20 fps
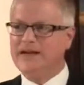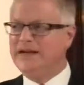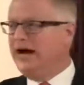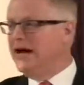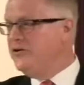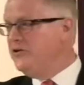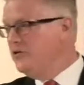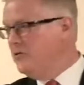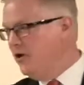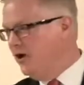And
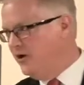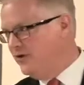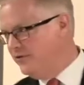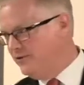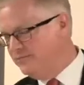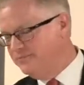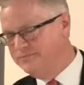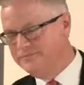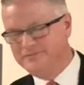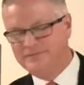I knew all
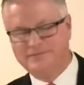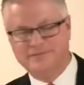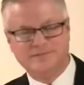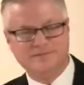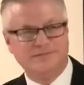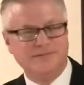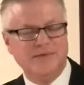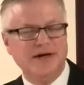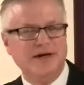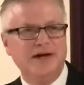of them.
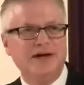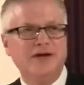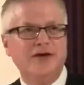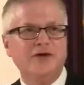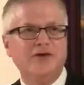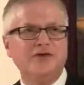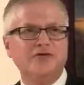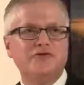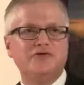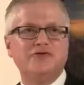
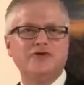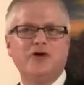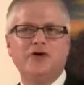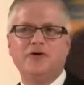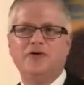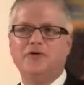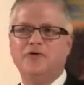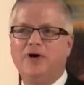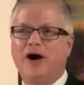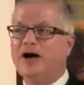
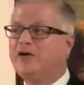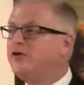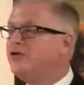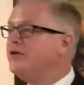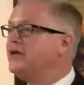So I